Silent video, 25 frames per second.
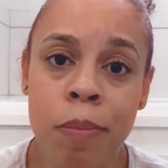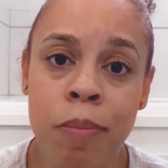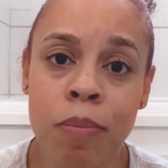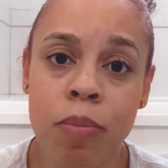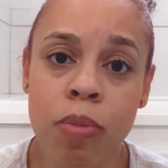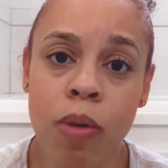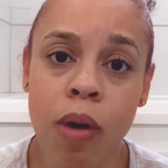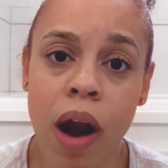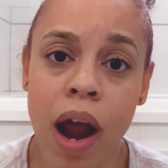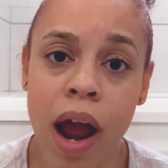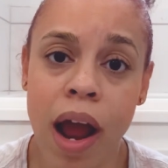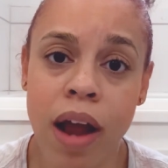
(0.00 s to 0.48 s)

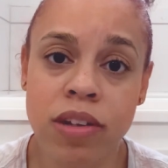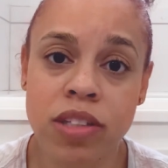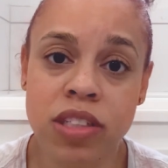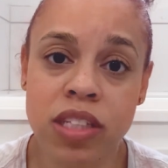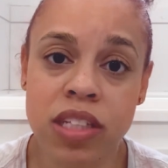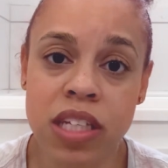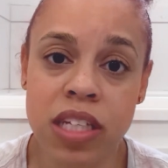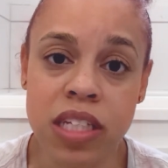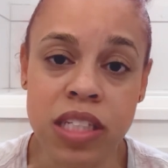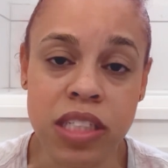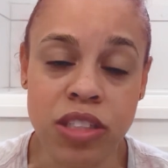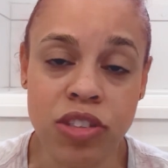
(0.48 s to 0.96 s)
prior
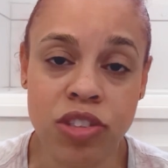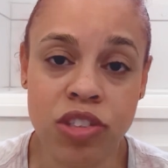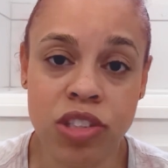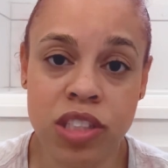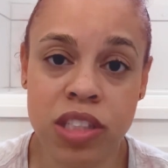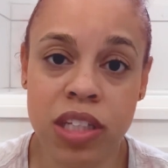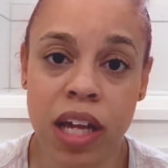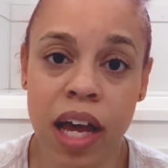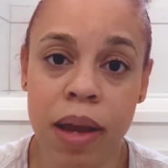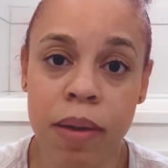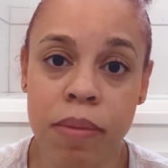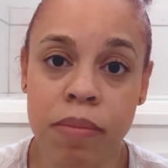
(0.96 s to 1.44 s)
to this is
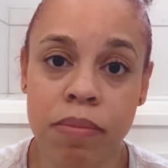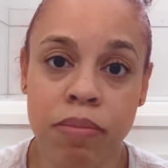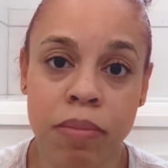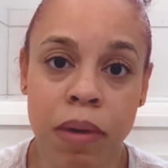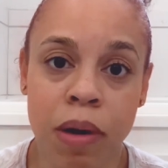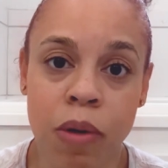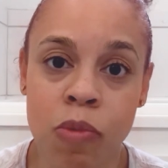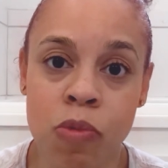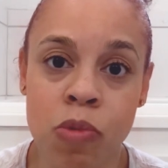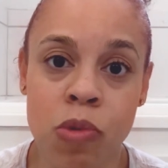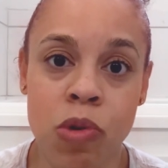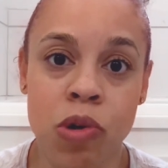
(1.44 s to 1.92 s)
just like
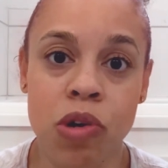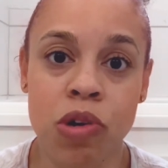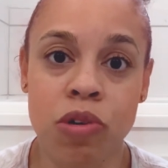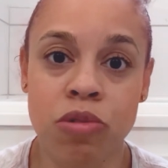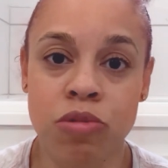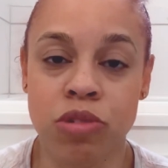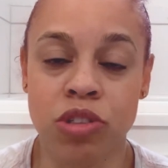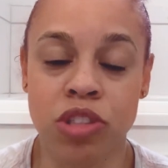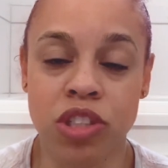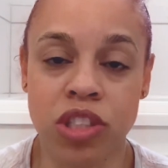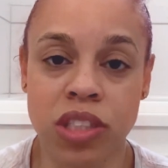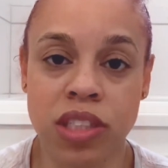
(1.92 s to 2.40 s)
my
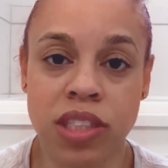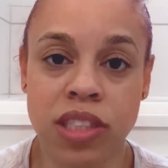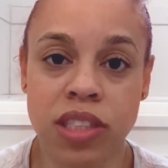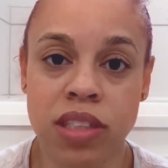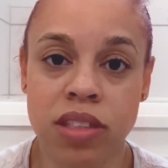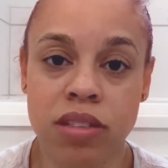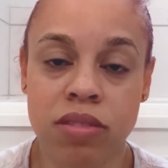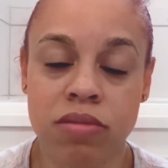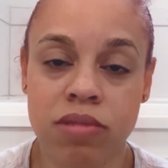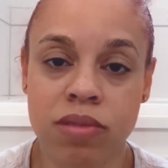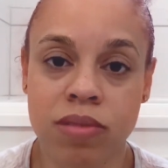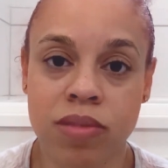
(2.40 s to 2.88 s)
world was just
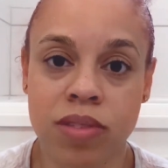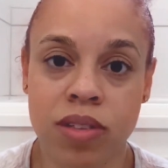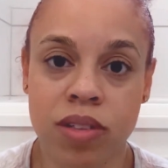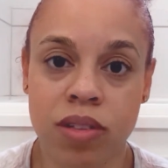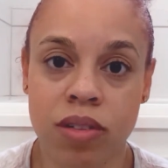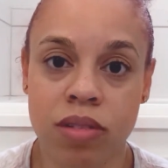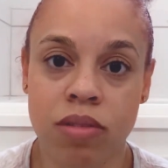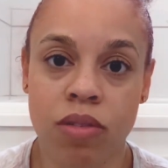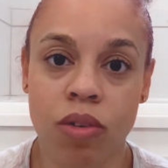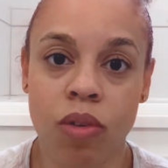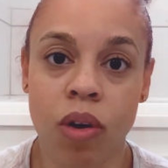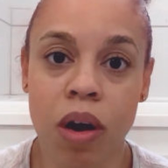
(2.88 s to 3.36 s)

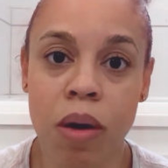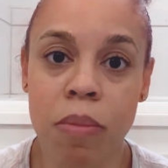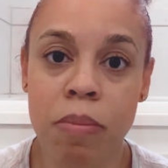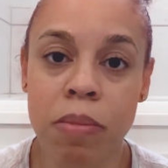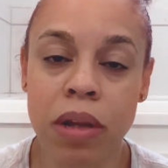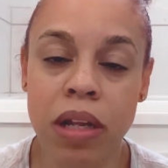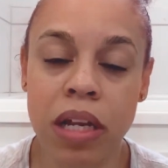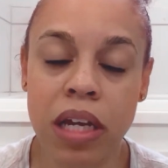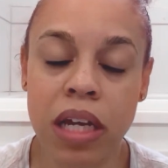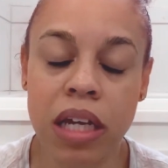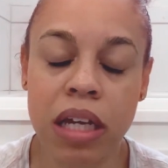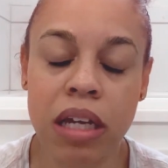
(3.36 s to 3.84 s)

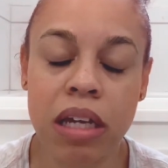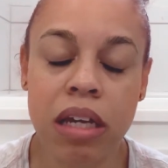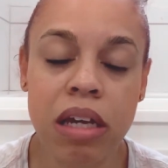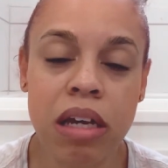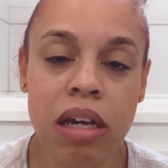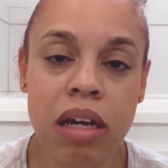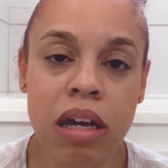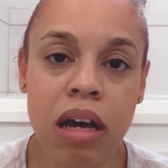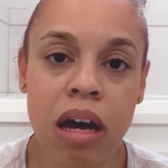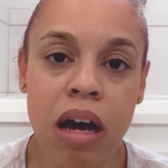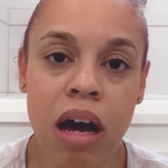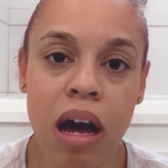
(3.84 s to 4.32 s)
crumbling.
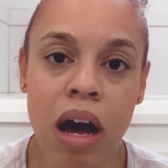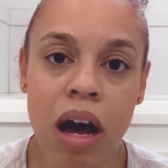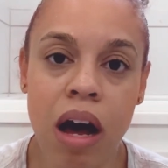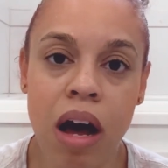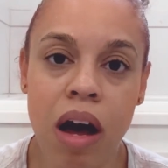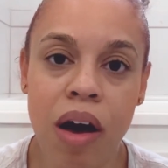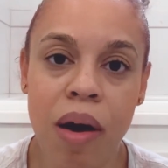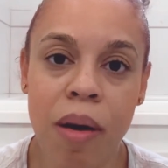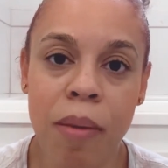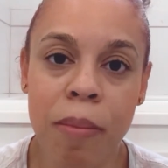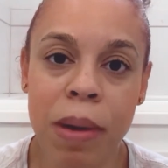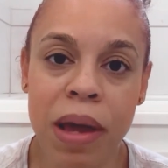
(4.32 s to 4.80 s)

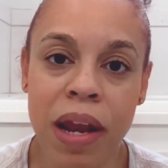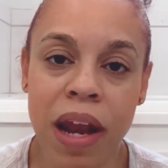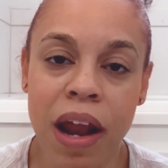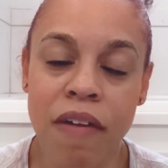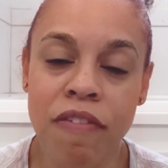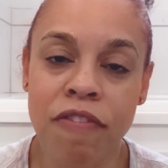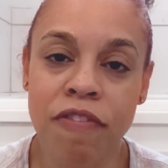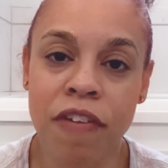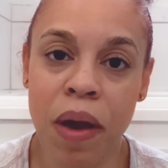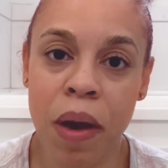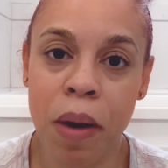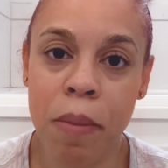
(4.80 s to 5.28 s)
And I
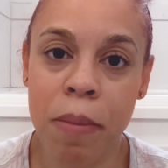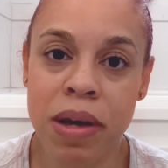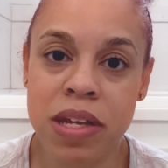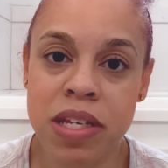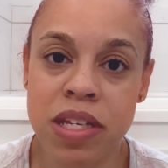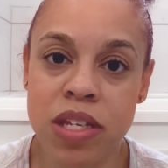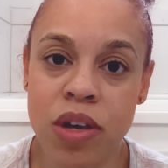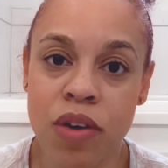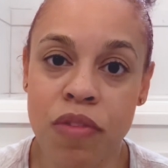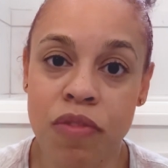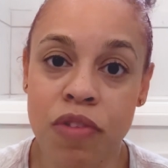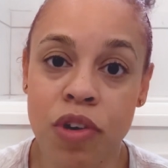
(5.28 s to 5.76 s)
found
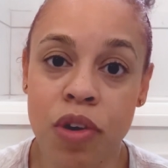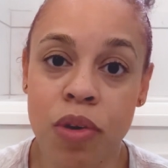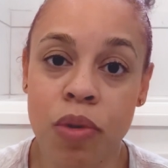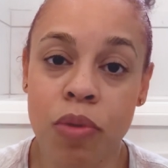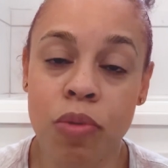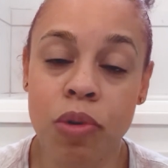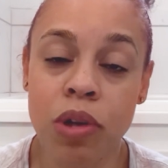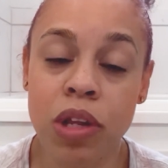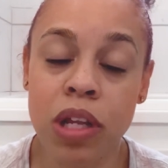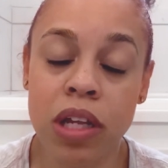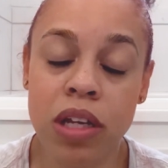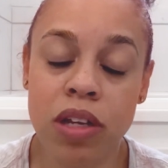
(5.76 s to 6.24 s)
myself in a
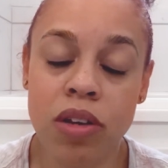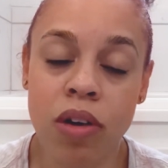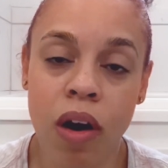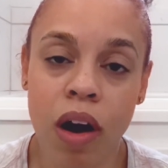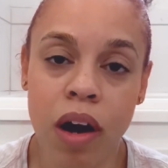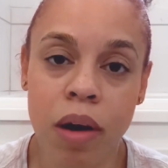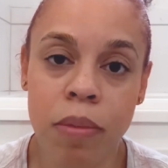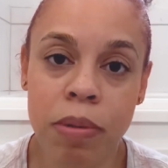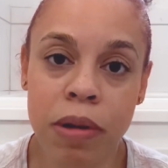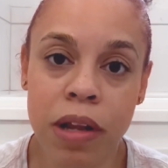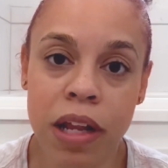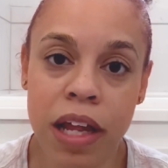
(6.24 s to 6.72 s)
really
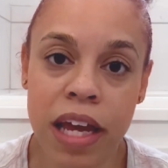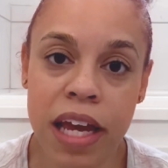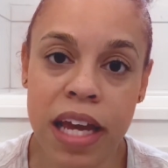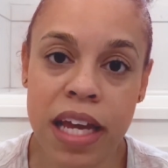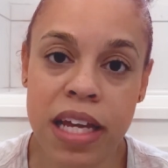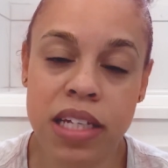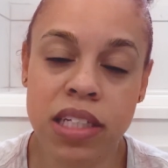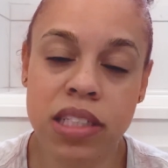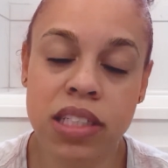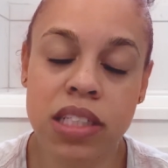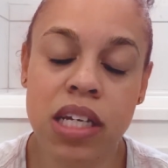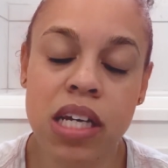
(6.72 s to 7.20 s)
dark
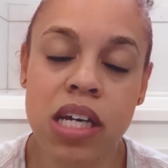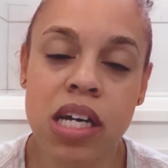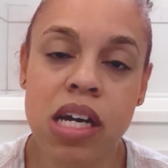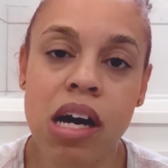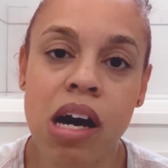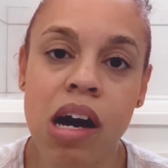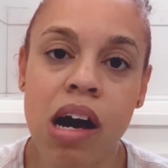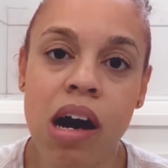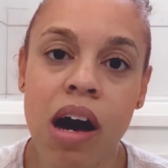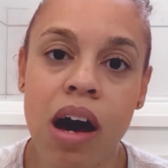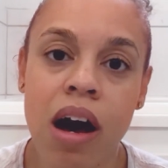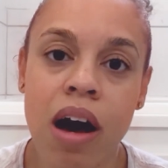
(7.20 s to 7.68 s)
place,
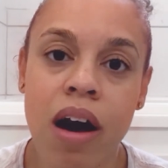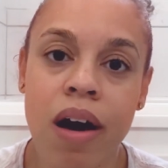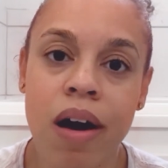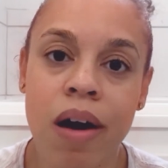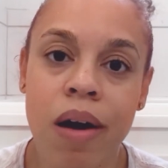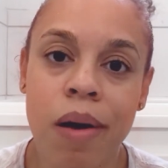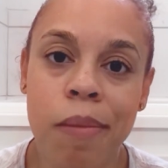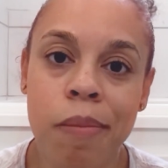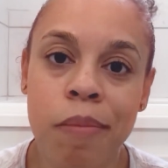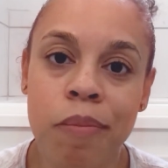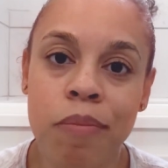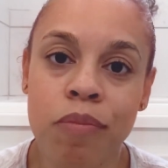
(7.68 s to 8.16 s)

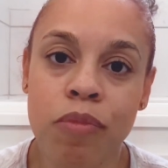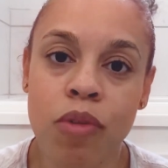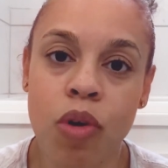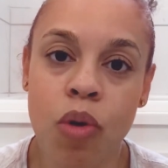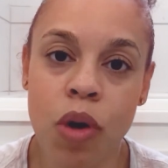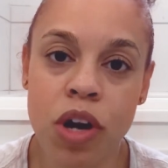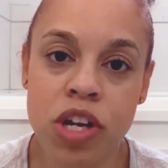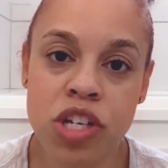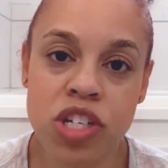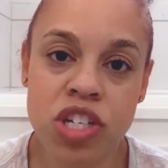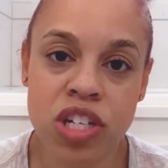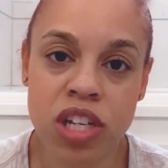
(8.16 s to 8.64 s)

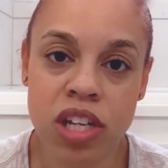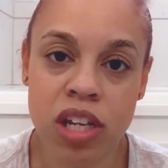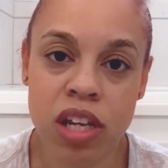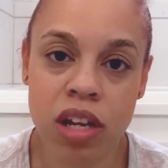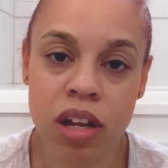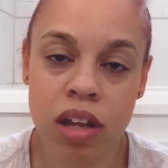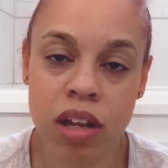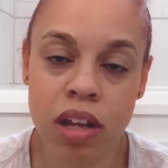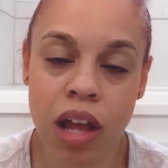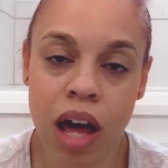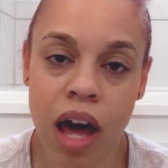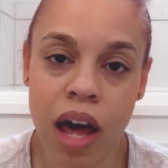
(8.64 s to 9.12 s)

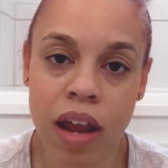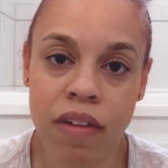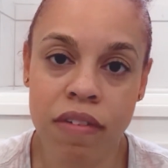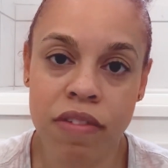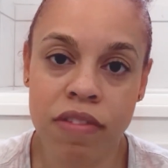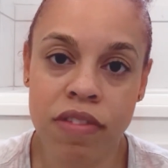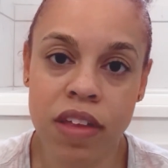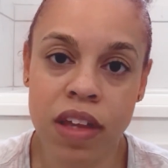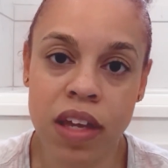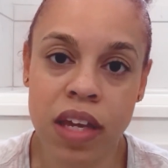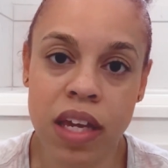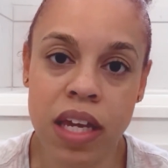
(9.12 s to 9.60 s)
questioning a lot of
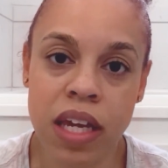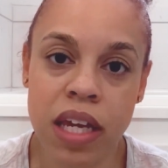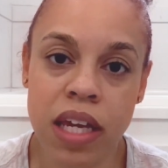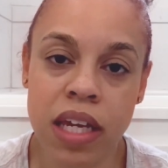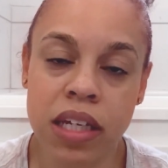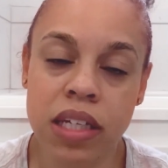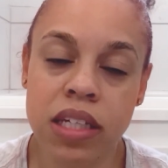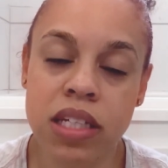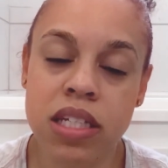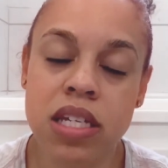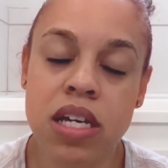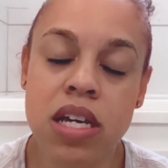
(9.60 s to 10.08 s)

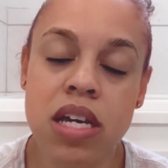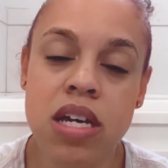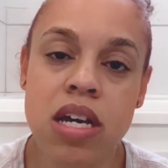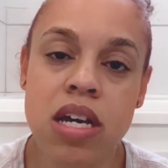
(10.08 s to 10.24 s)
things,